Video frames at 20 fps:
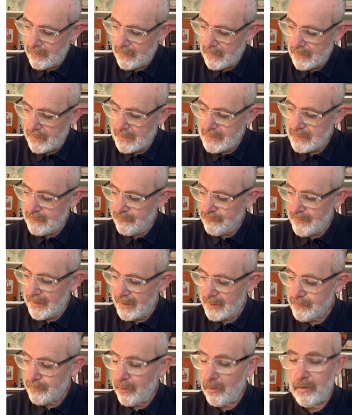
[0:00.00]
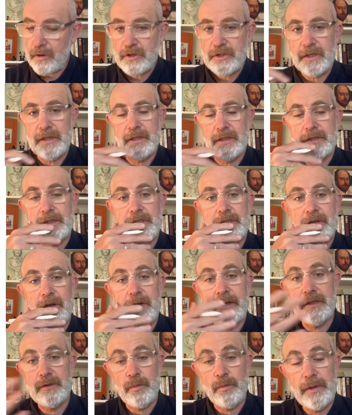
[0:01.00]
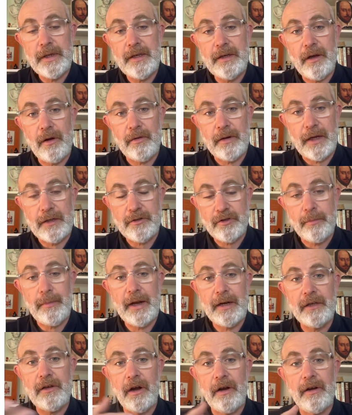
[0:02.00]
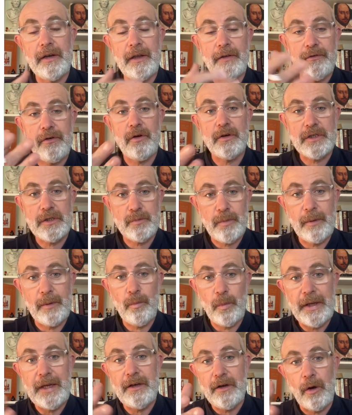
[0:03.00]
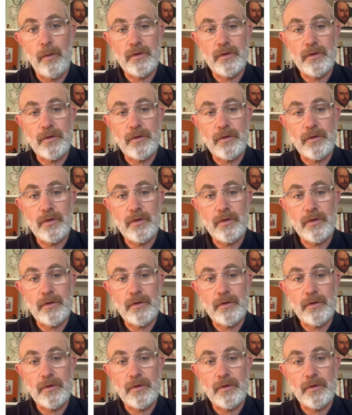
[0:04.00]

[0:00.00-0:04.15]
is in fact Portia in disguise. We know that. Dramatic irony, of course, is when we know